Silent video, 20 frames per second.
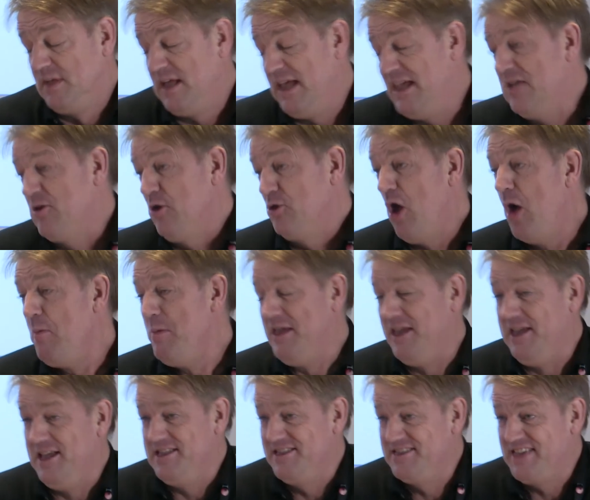
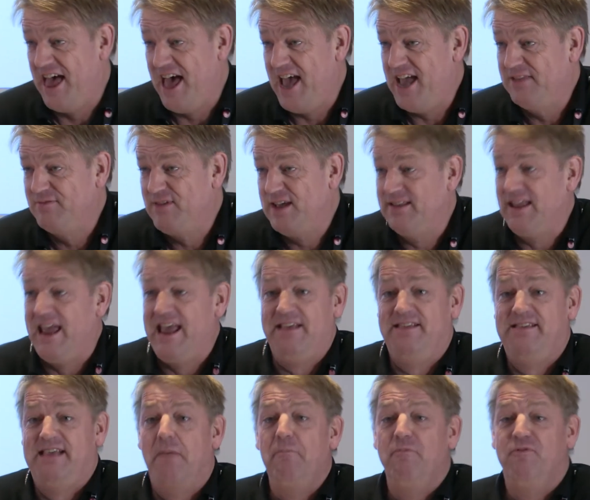economic insight that as
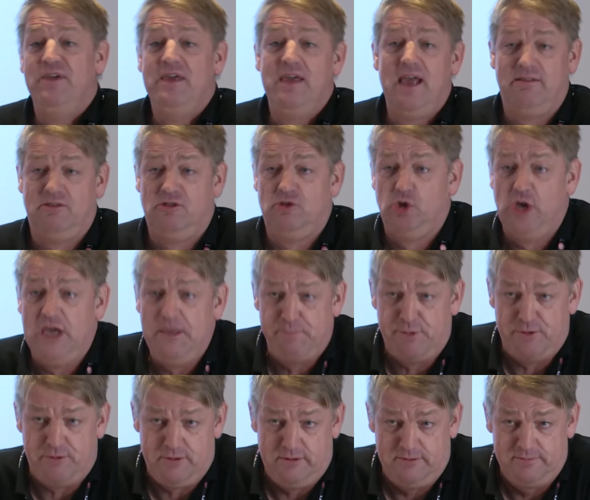something gets
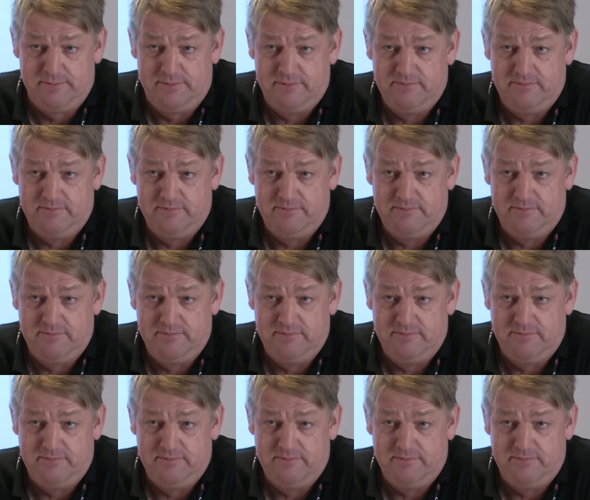cheaper,